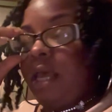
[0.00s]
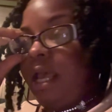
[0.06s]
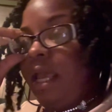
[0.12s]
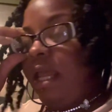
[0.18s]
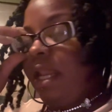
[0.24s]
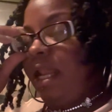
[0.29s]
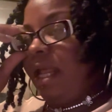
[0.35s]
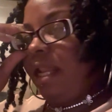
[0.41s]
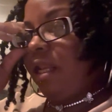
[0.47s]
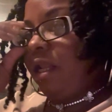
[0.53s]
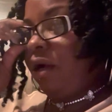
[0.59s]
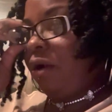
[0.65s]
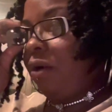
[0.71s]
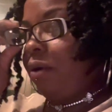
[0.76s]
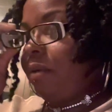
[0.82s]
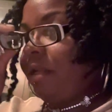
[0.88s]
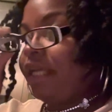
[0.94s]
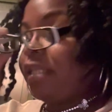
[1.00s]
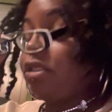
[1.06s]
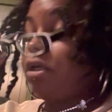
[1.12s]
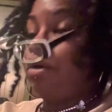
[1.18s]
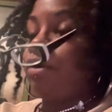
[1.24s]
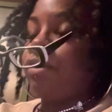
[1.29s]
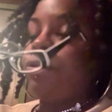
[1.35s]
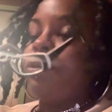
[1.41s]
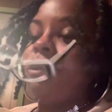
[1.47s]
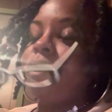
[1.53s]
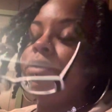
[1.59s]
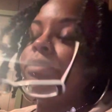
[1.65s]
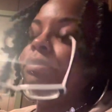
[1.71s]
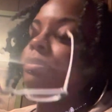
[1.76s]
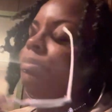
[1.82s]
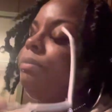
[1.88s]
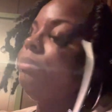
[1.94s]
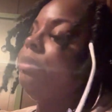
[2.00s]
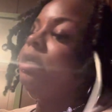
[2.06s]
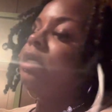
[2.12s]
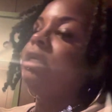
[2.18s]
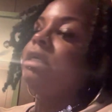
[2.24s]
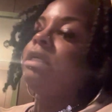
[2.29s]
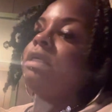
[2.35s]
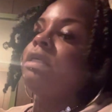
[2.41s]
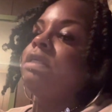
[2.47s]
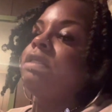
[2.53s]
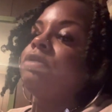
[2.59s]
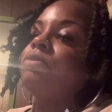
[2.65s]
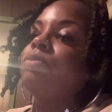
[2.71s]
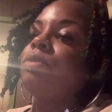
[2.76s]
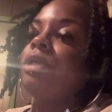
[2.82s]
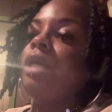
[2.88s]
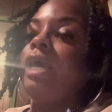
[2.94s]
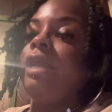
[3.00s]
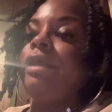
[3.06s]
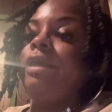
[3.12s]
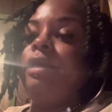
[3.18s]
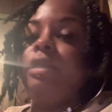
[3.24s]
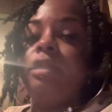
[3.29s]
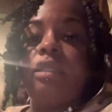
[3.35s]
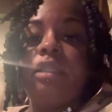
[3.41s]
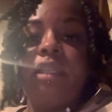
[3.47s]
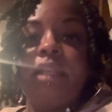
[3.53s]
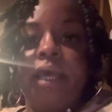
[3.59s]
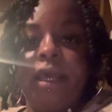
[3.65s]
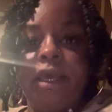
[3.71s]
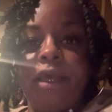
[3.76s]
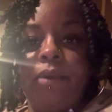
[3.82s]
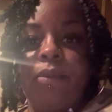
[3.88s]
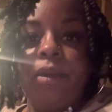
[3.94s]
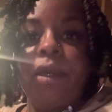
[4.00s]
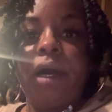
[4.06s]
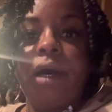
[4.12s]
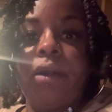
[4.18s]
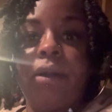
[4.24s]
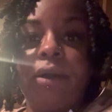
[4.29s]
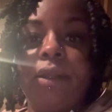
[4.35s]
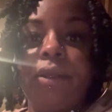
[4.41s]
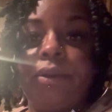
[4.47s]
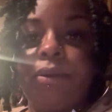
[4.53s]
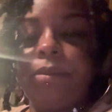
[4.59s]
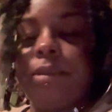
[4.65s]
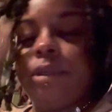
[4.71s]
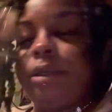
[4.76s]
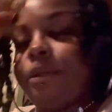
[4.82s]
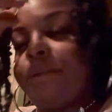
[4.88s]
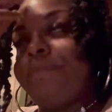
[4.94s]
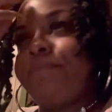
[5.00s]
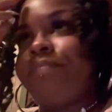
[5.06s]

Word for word: And I know that's hard because we, at the end of the day, we all are human.